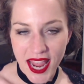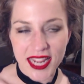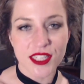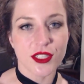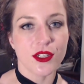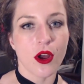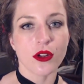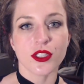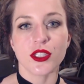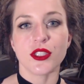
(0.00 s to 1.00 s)
is
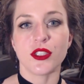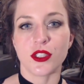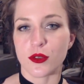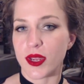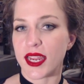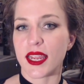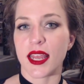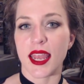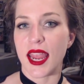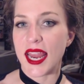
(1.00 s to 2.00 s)
not doing
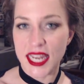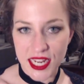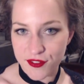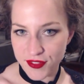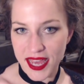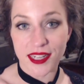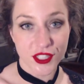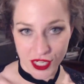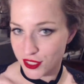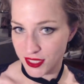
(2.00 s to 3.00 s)
any of that
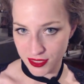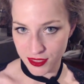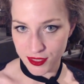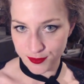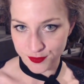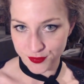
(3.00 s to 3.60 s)
justice.